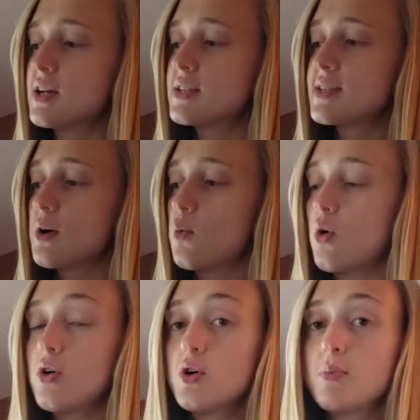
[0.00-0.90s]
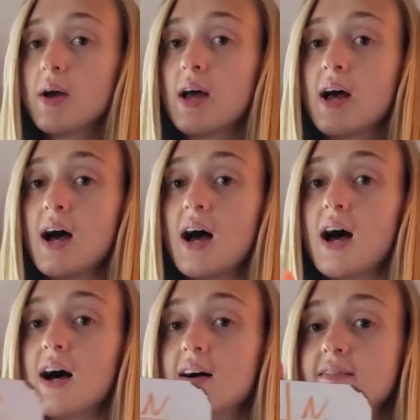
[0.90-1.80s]
servorum
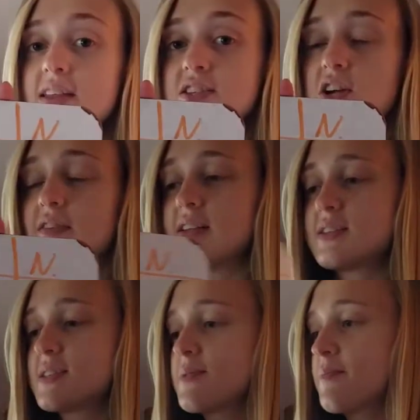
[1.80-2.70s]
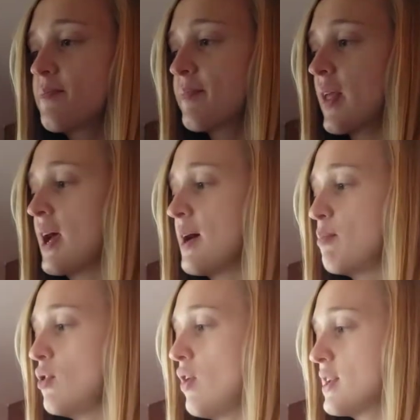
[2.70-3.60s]
of the servants.
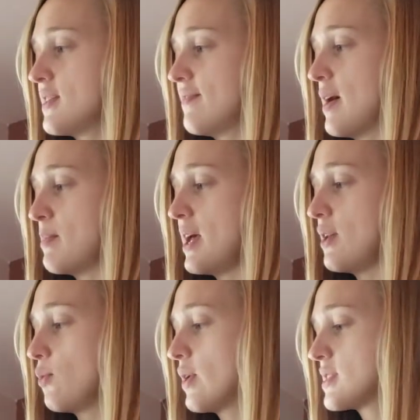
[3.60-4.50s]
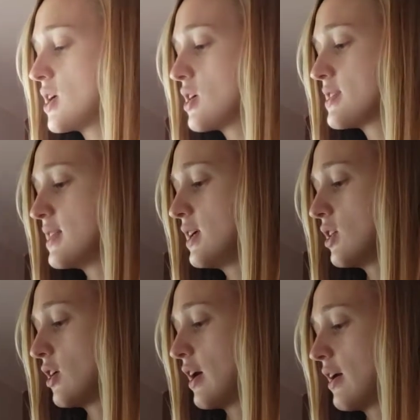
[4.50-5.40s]
Move on to feminine. What's our
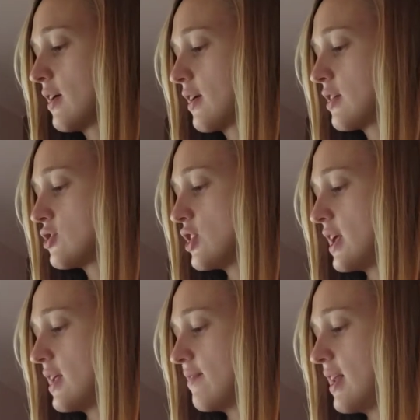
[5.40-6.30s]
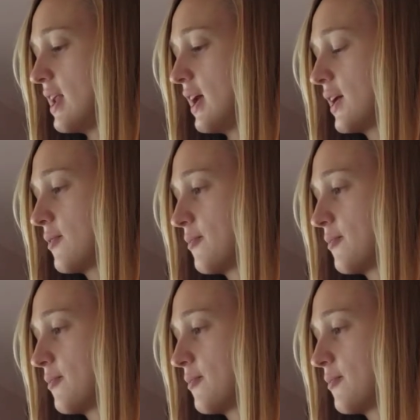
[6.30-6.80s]
singular genitive ending?